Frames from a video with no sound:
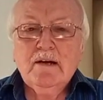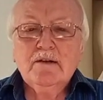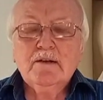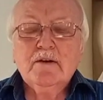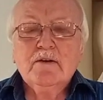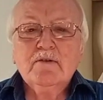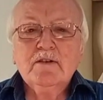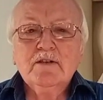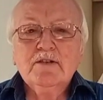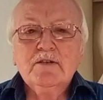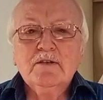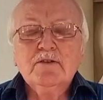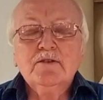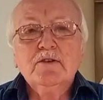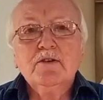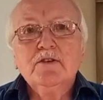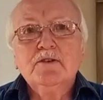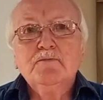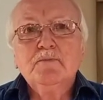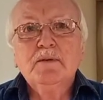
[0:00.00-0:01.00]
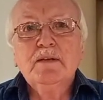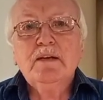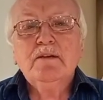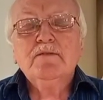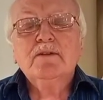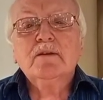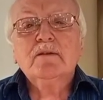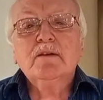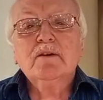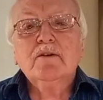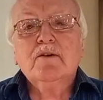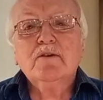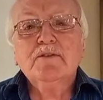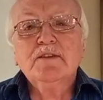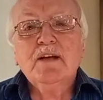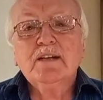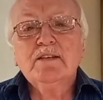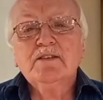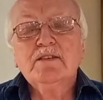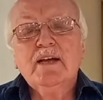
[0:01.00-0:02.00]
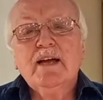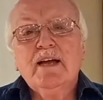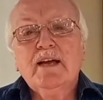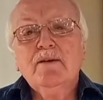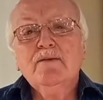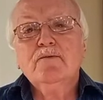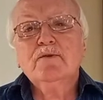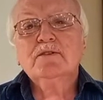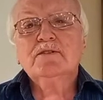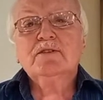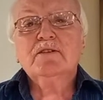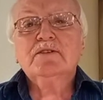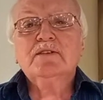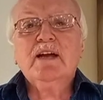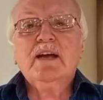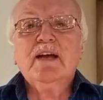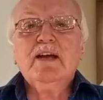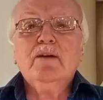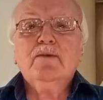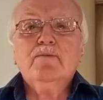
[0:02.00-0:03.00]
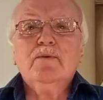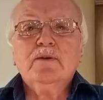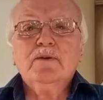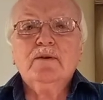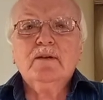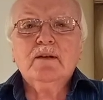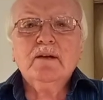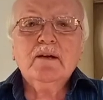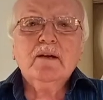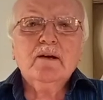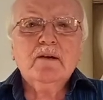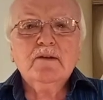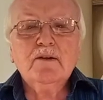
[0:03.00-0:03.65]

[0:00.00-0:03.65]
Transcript: The Christian church believed that on that day was the day when the,